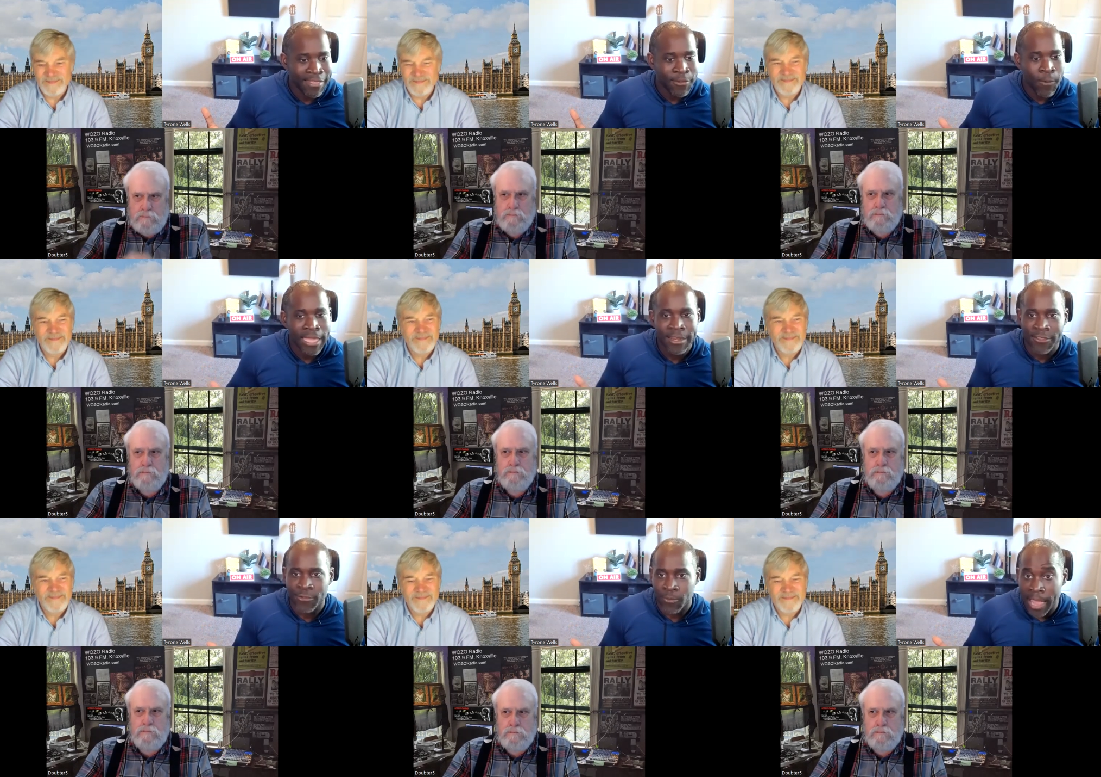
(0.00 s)
Speaker 1: It's a way
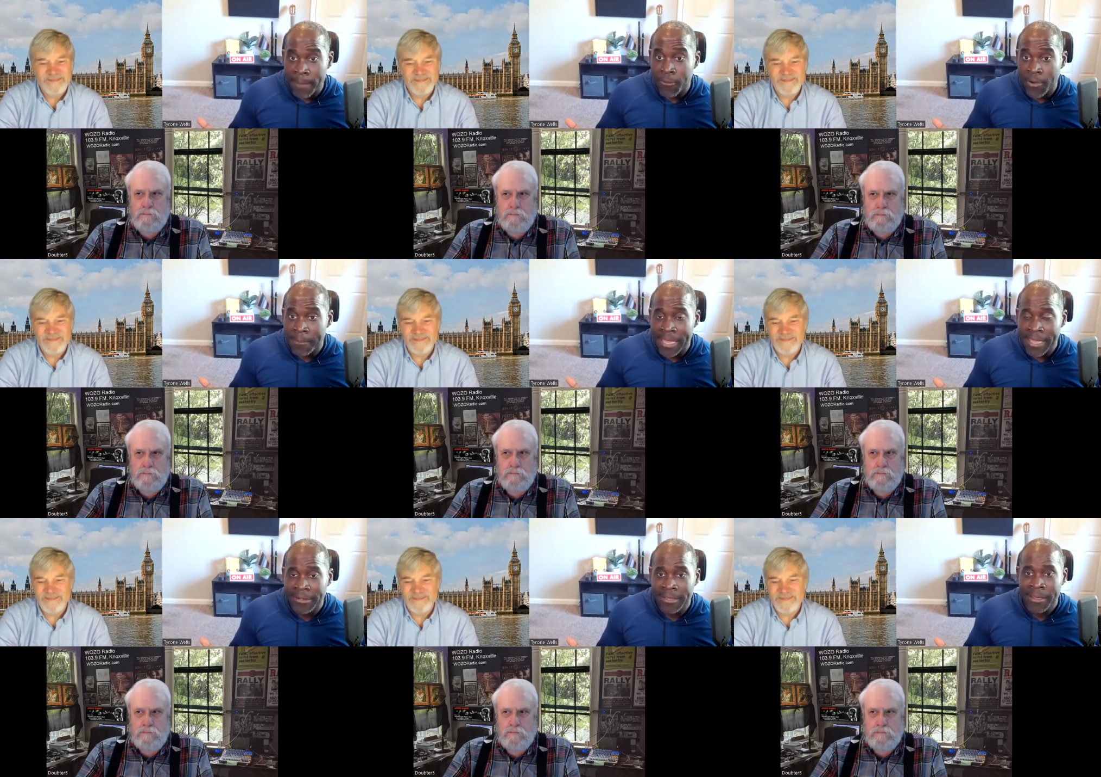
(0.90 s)
to describe where I'm
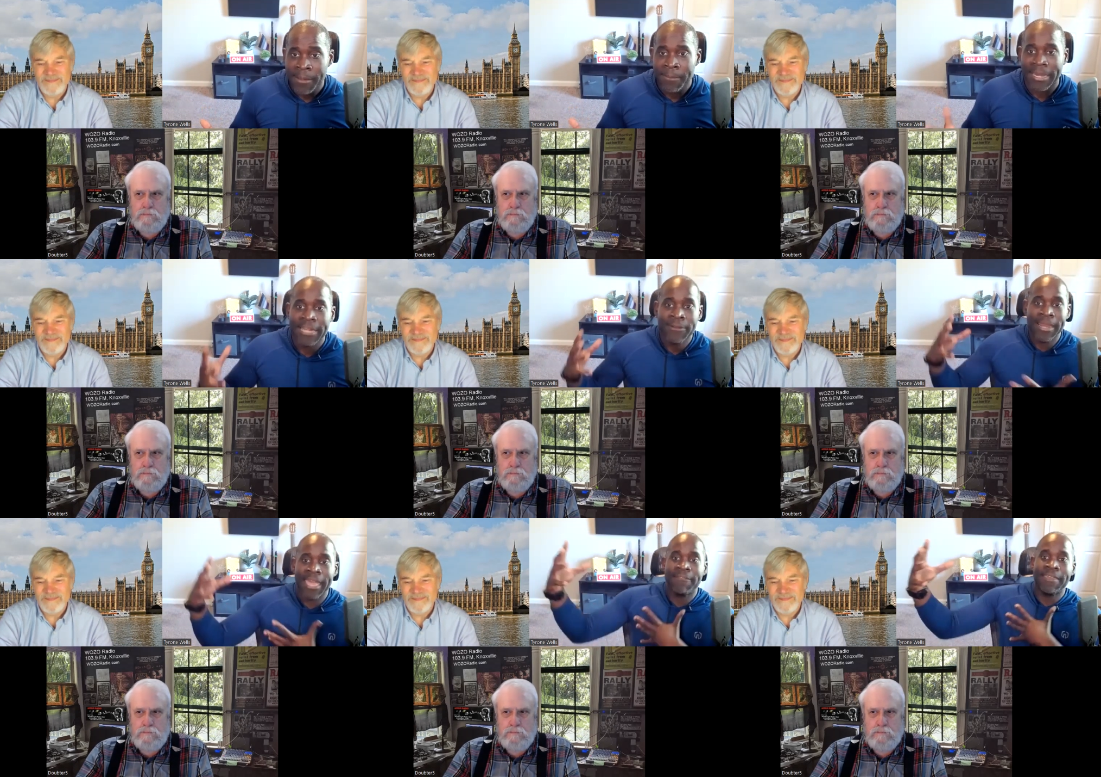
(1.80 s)
at, but I
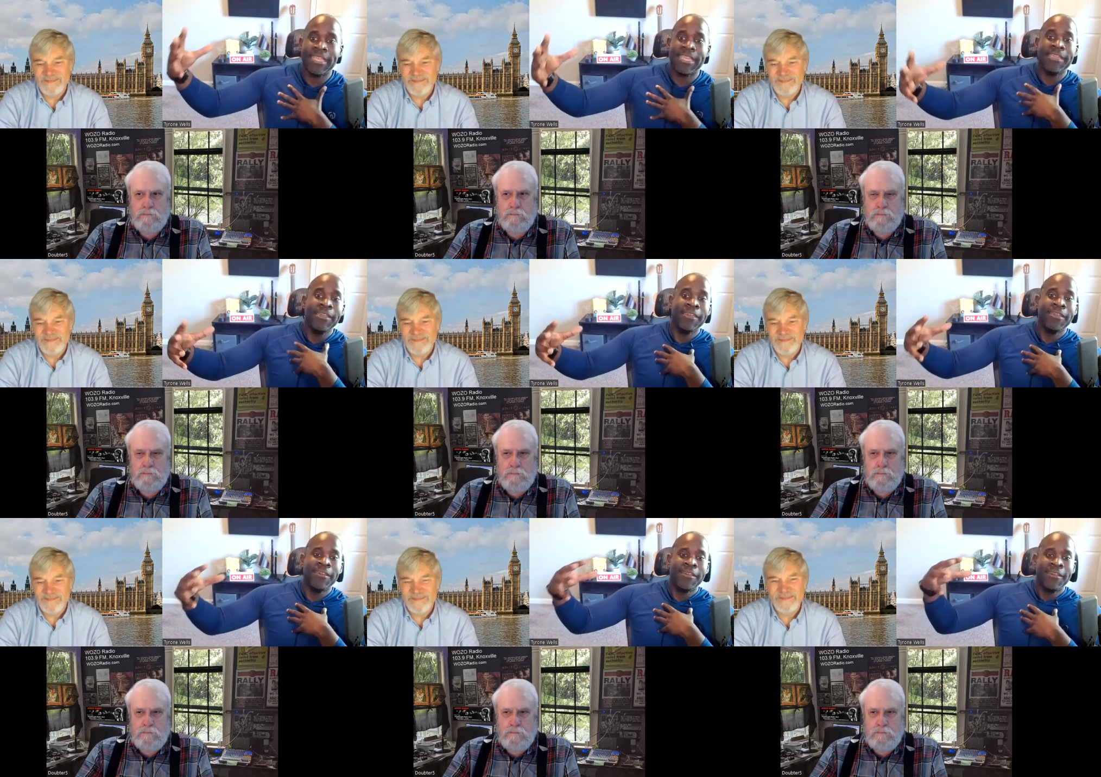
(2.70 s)
don't have any
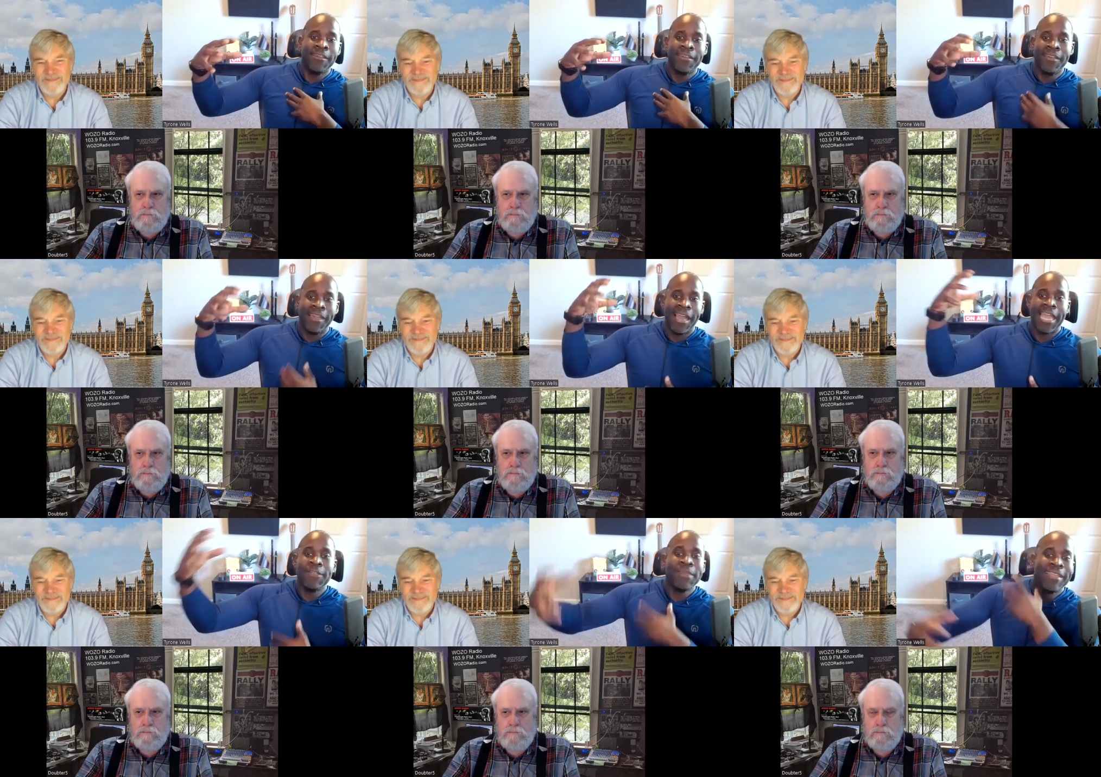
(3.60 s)

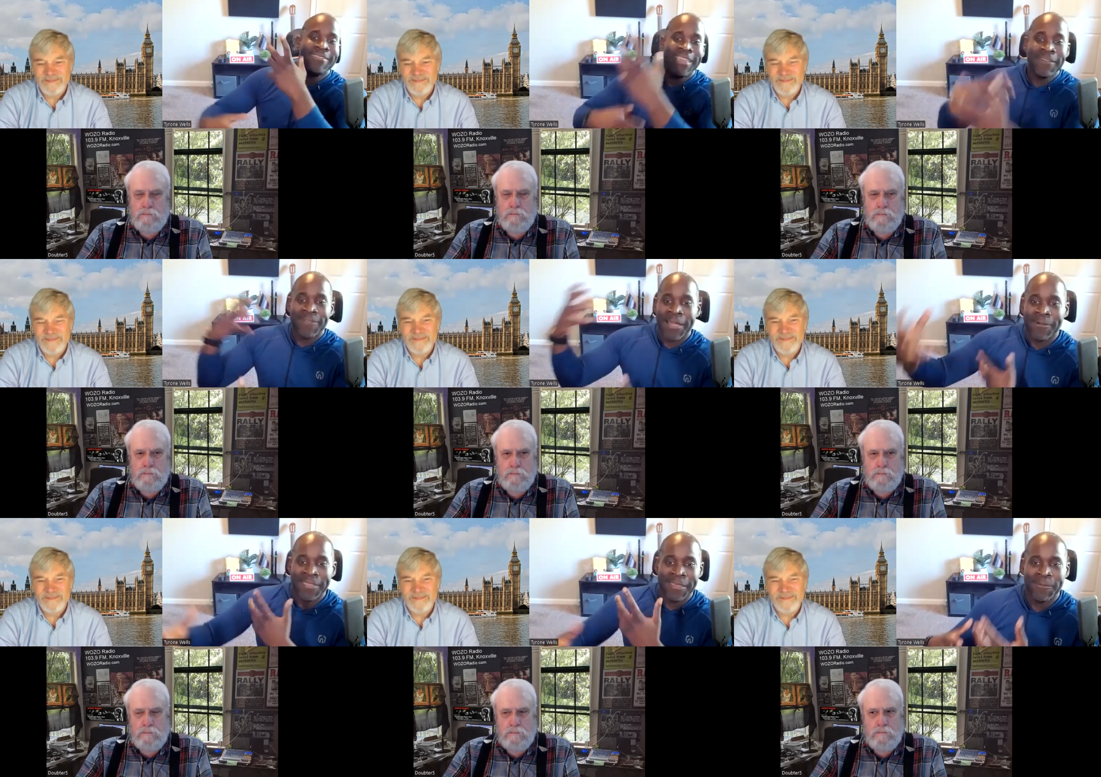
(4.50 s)
I don't
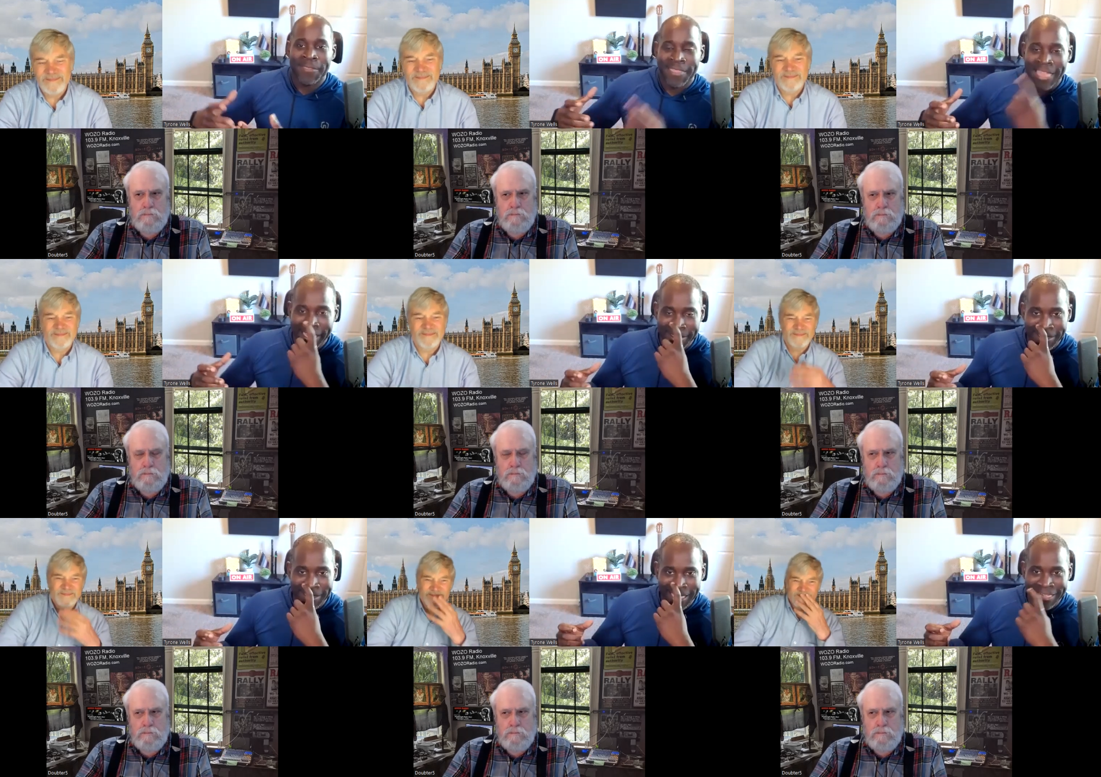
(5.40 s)
identify with it with like
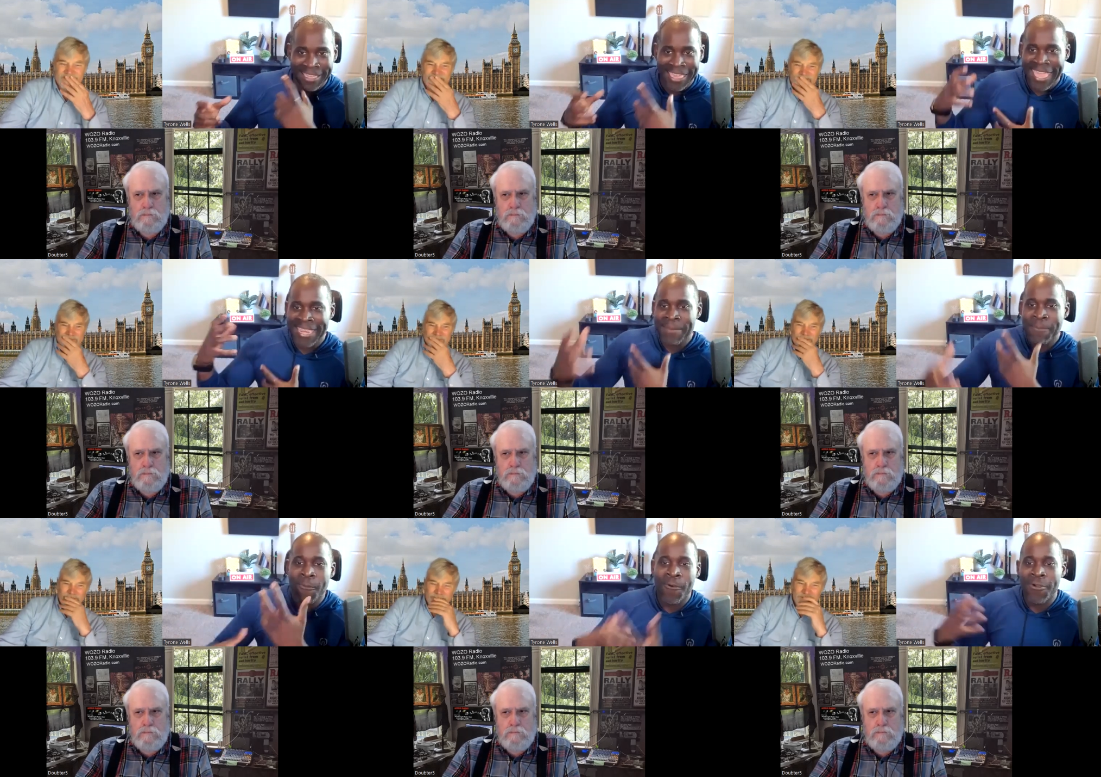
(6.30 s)
a, like
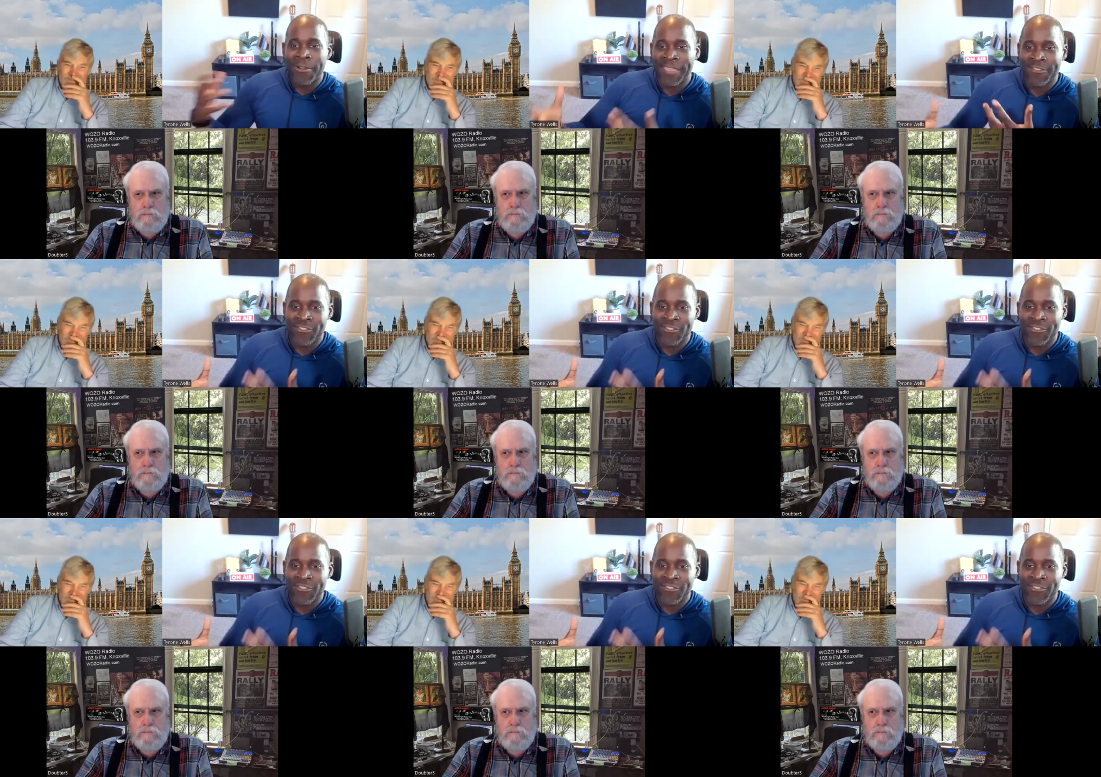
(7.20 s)
any more